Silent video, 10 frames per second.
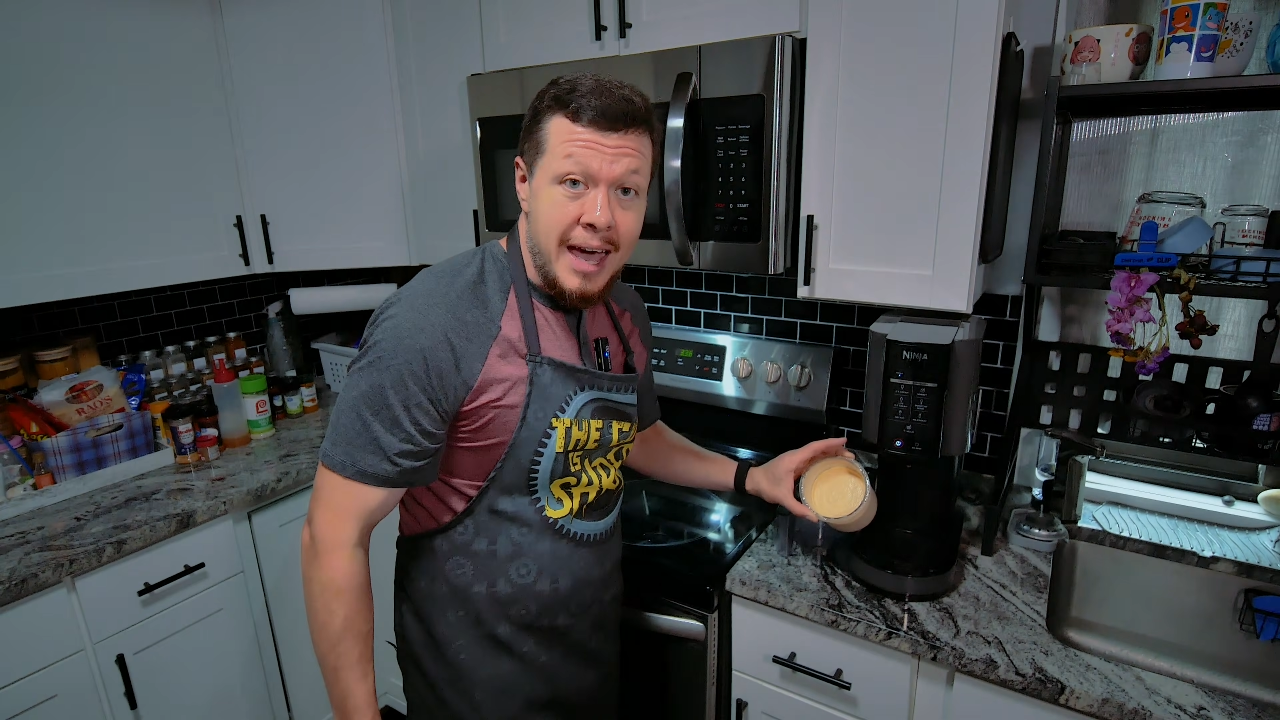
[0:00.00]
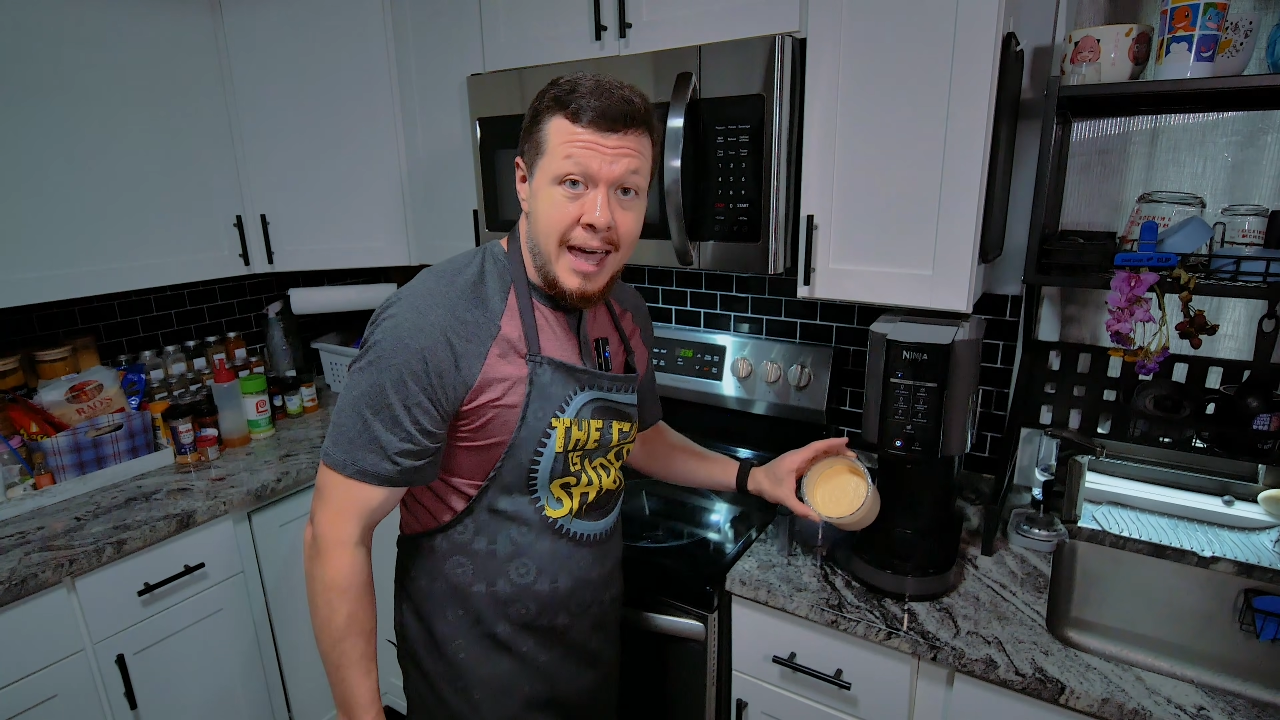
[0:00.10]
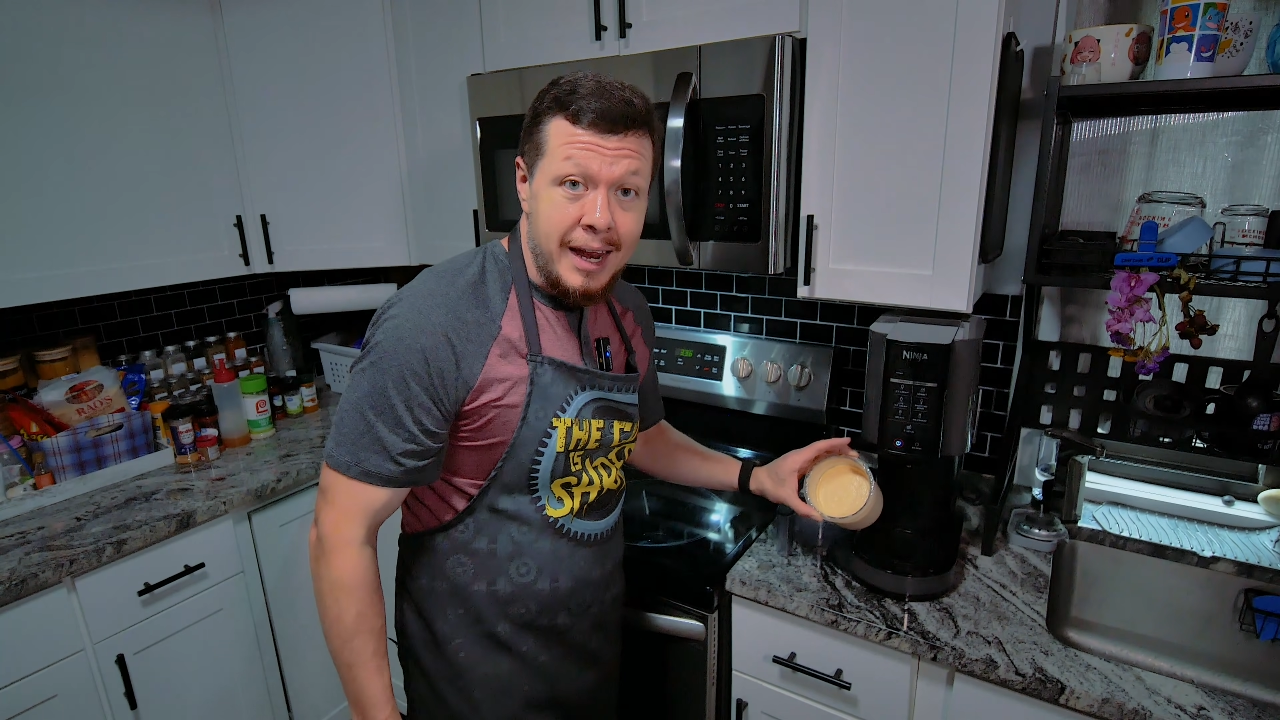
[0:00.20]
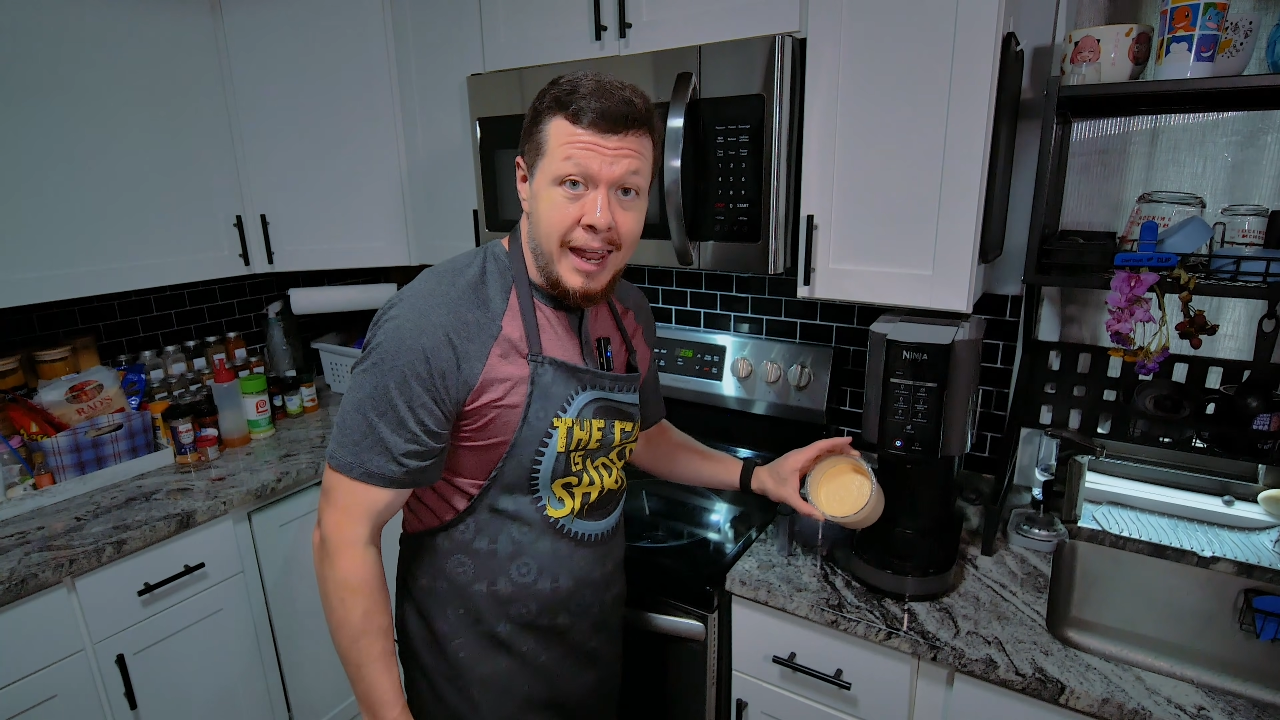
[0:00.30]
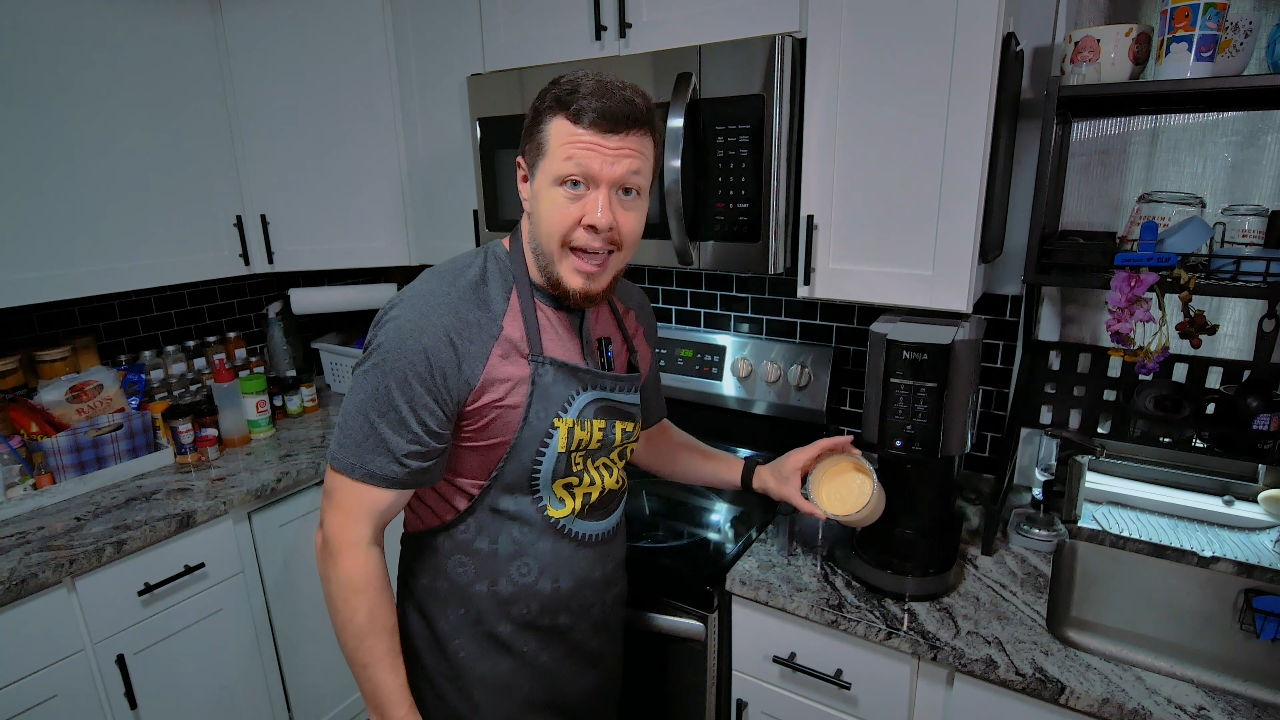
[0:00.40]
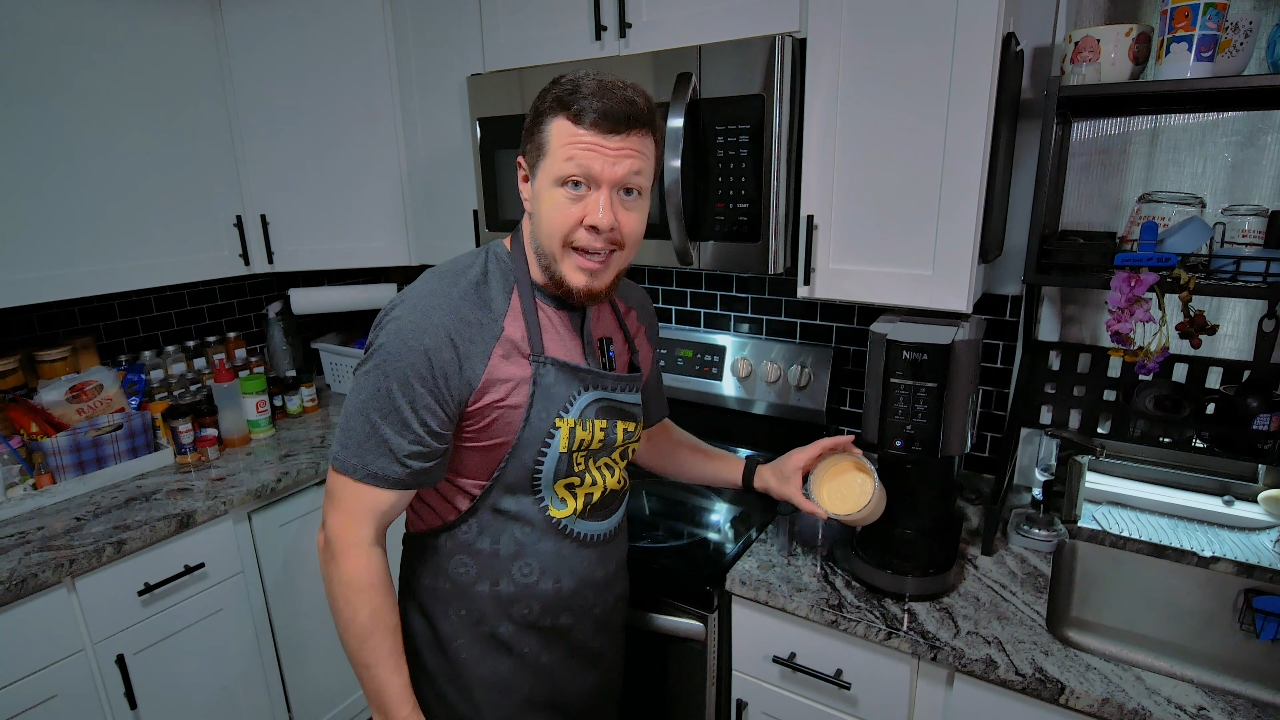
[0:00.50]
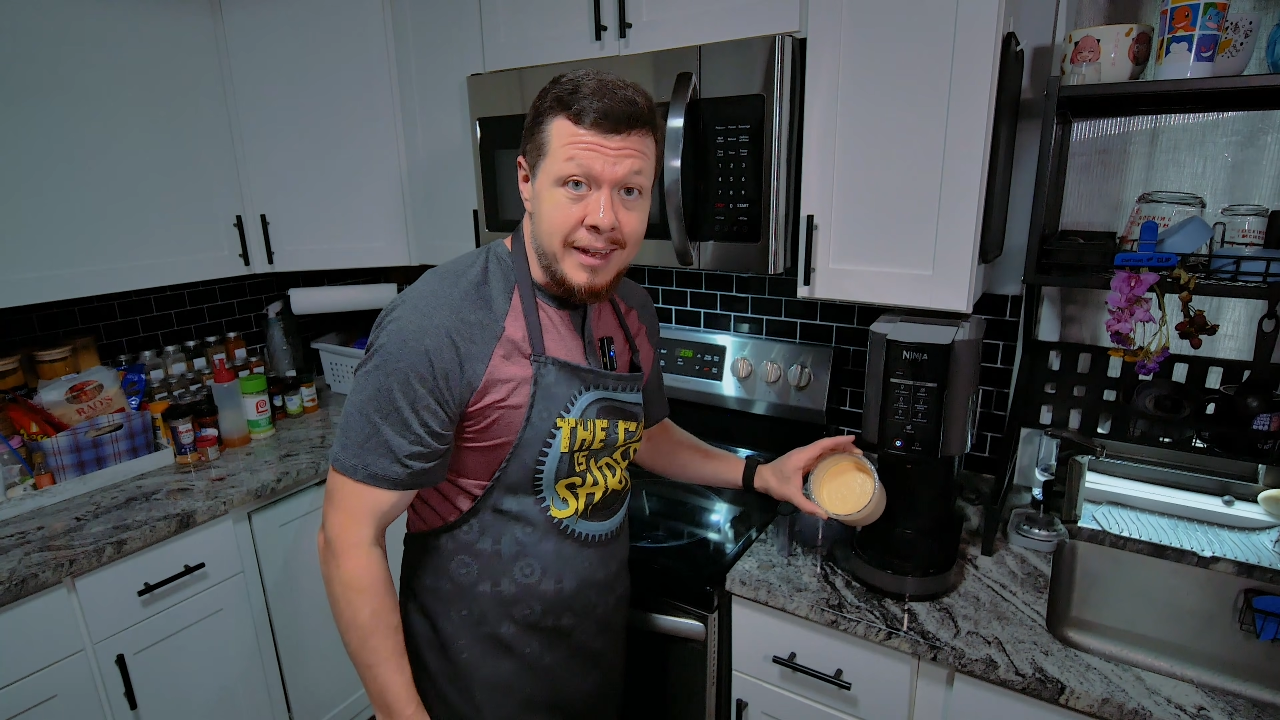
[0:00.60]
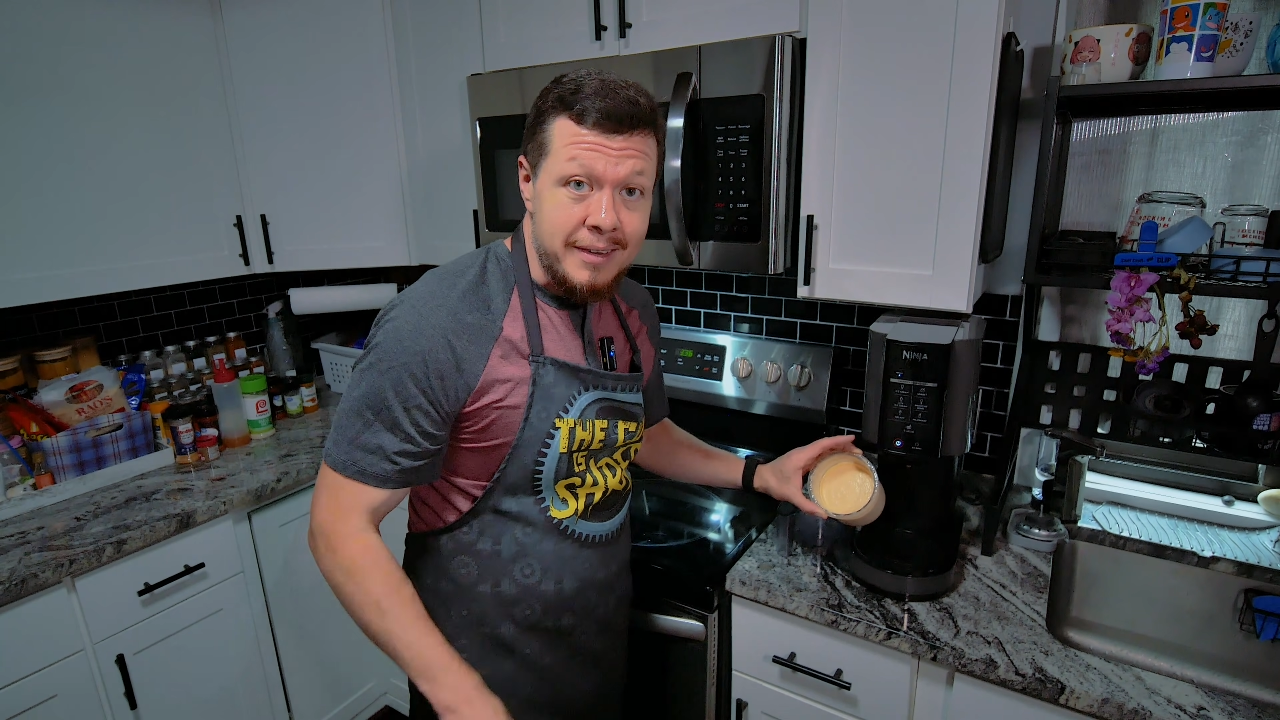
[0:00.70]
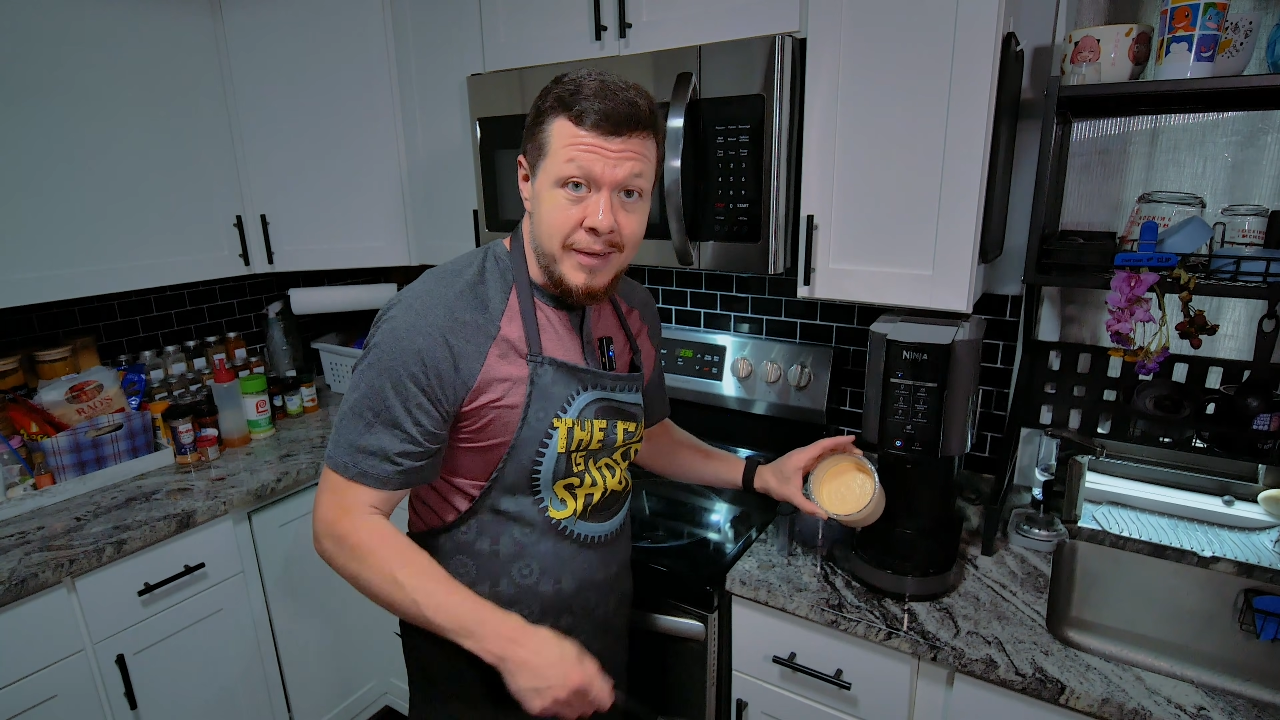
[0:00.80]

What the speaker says: I like it.